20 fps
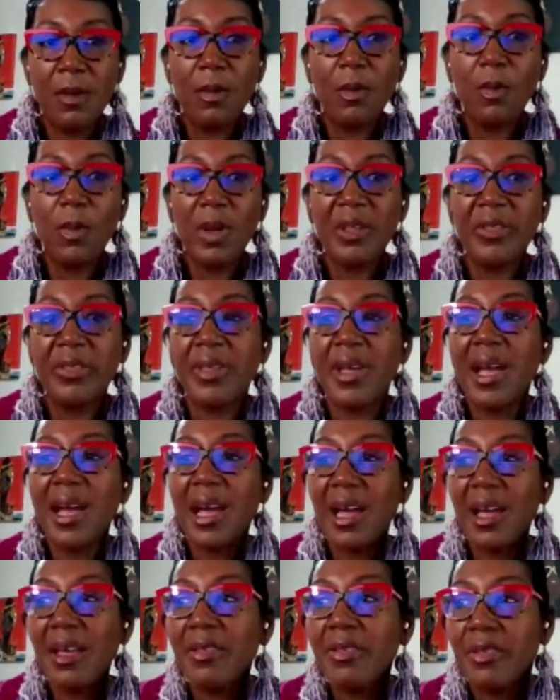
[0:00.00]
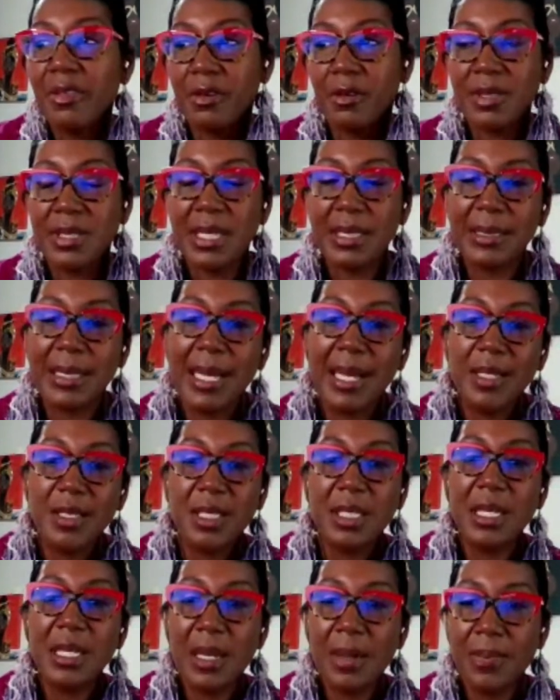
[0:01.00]
with other
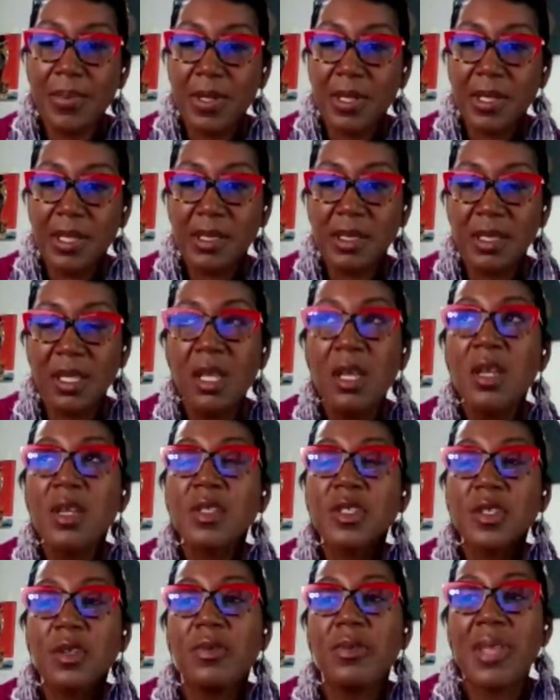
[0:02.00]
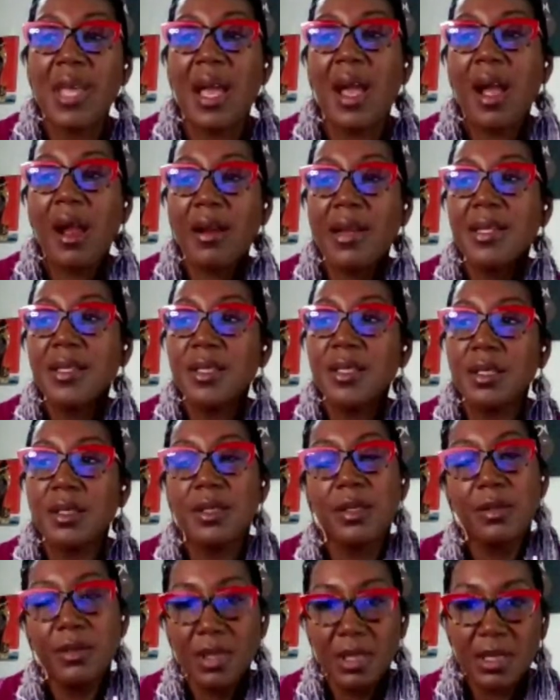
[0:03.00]
technology companies so that our
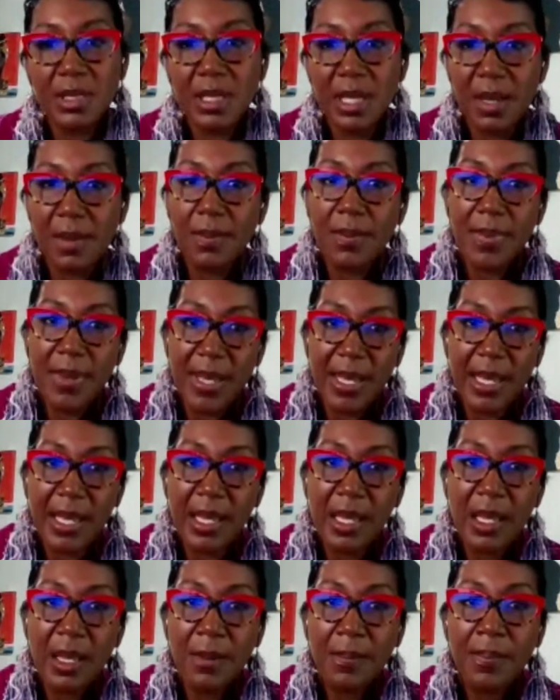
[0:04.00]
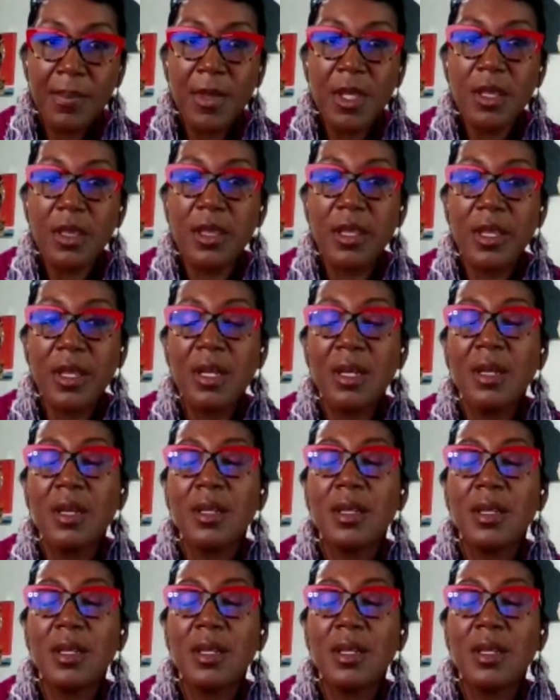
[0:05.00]
institutions can be the